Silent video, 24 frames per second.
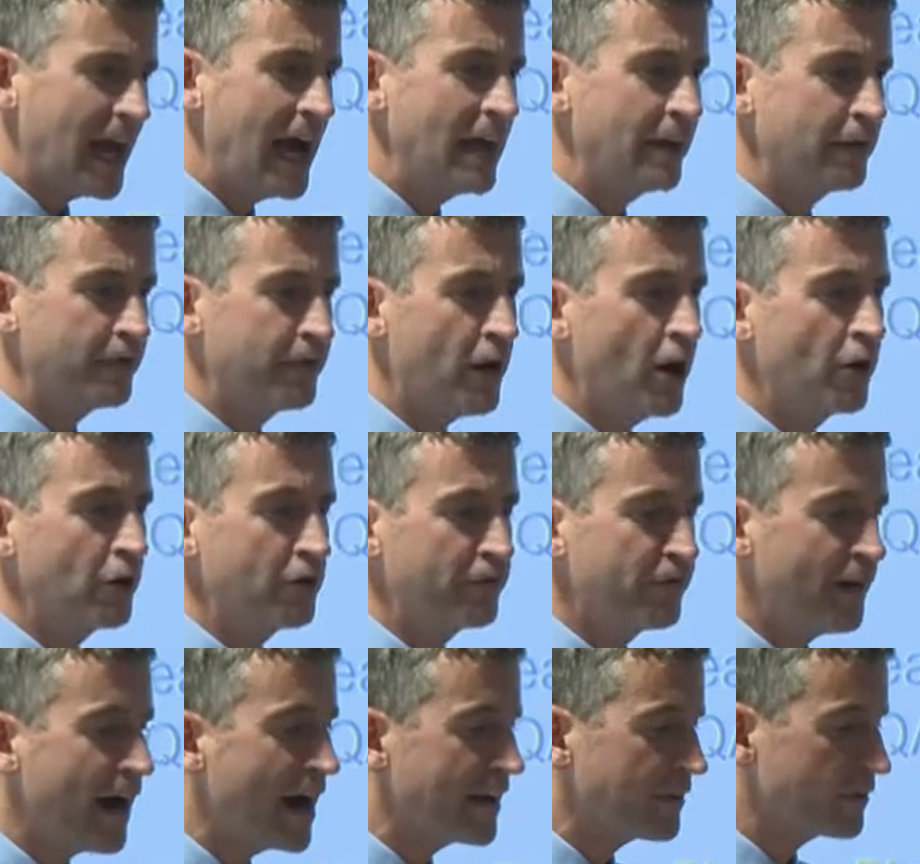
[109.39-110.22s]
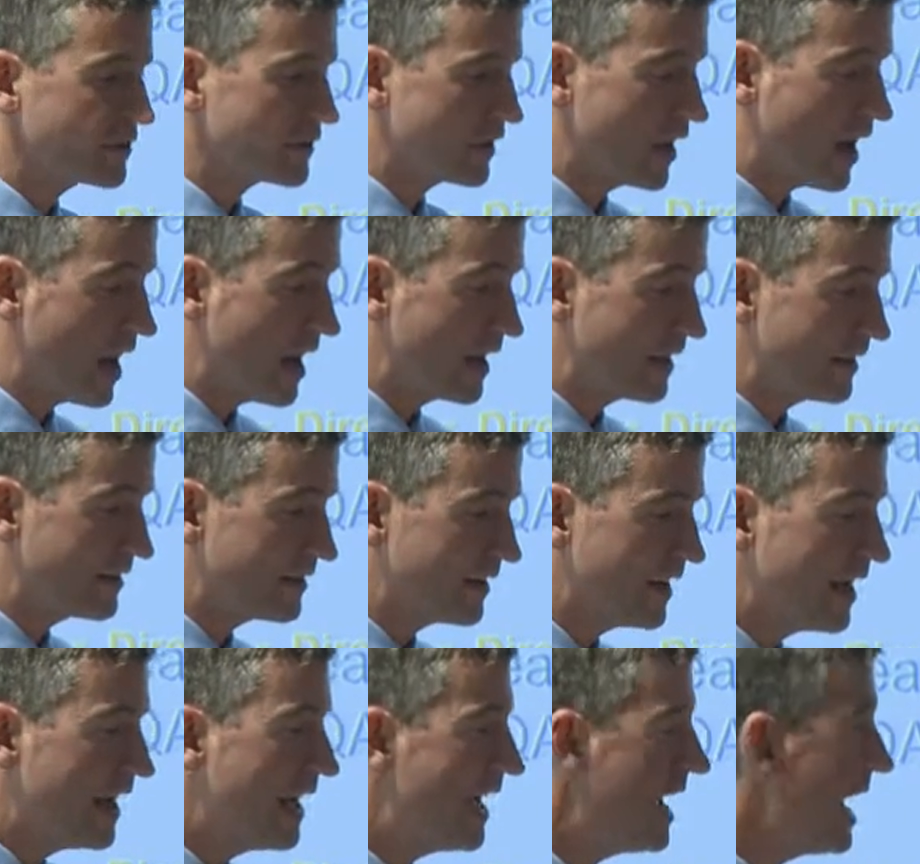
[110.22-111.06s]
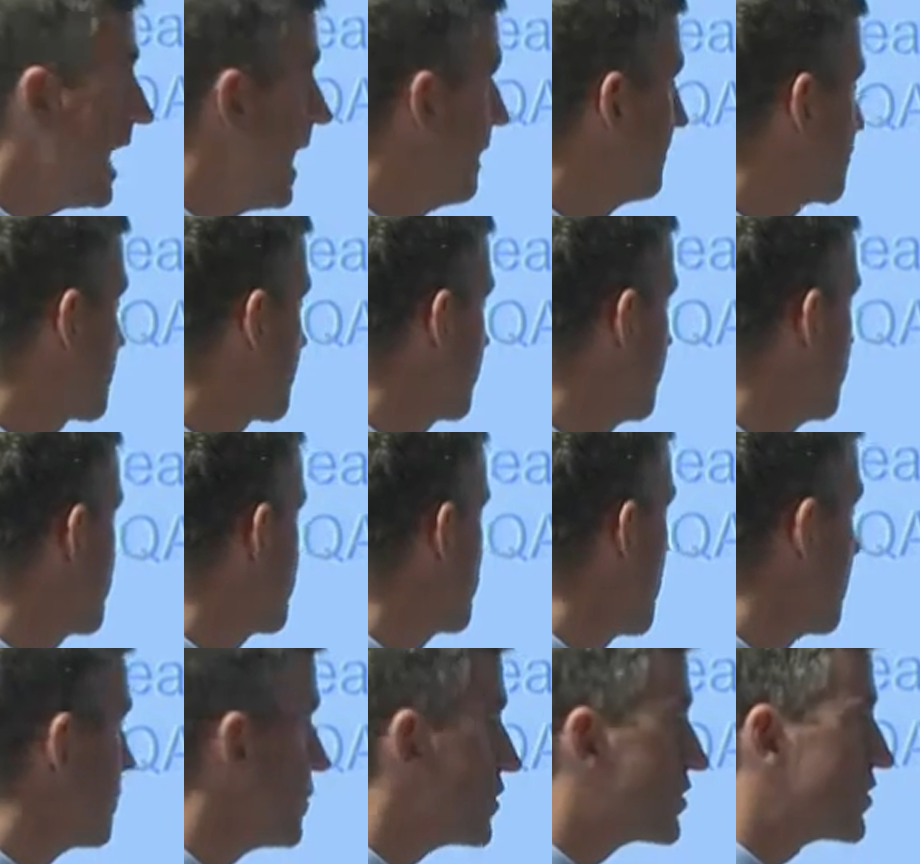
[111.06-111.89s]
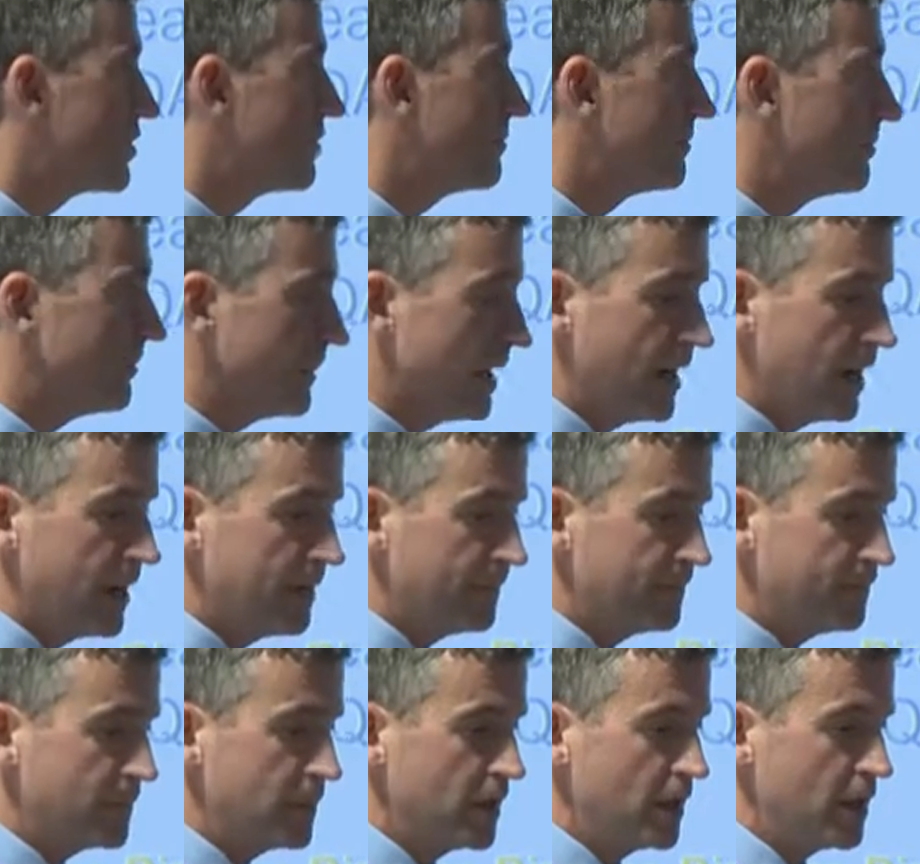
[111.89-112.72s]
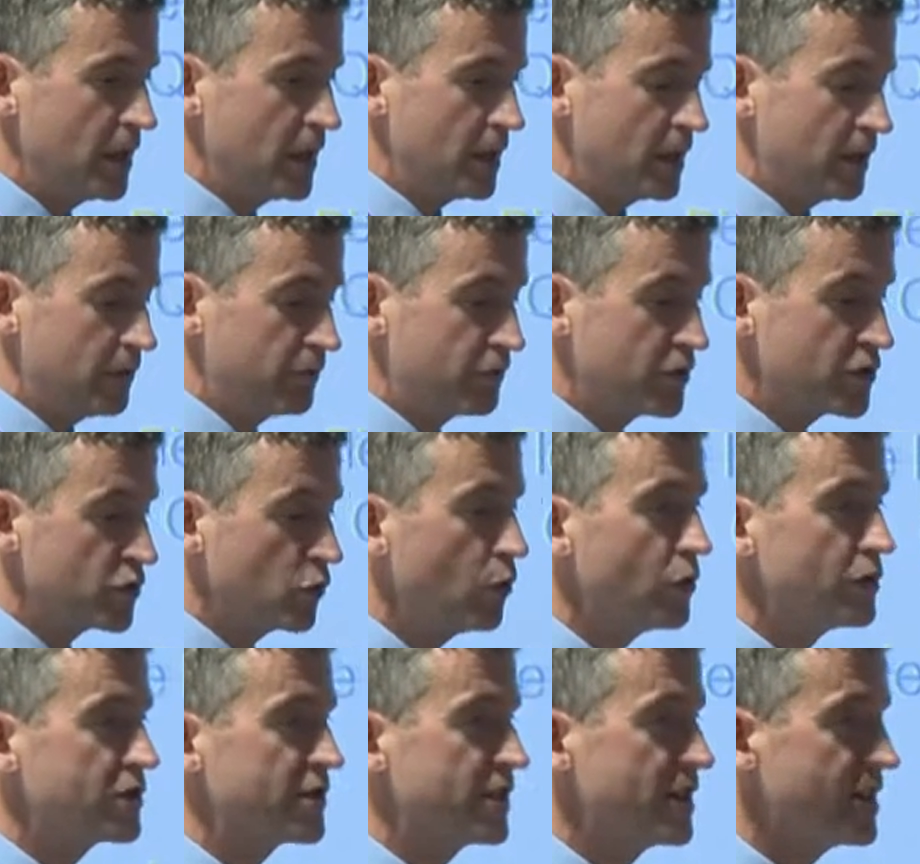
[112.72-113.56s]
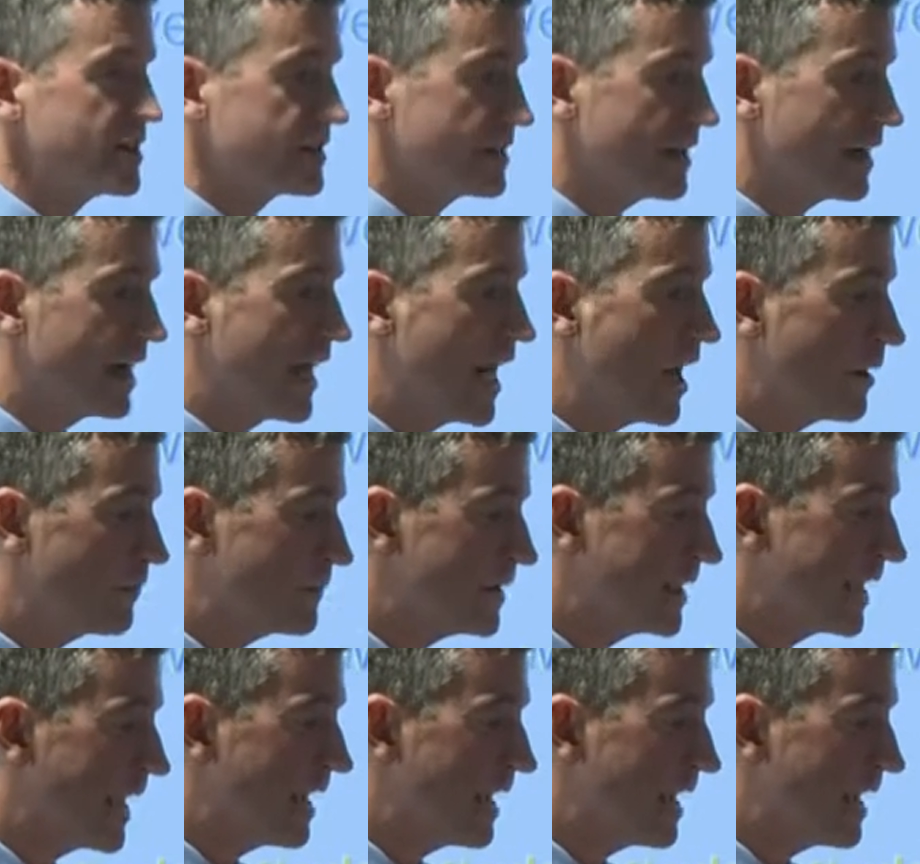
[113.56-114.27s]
And the, on our final slide, I'm just going to show you some um, resources that help you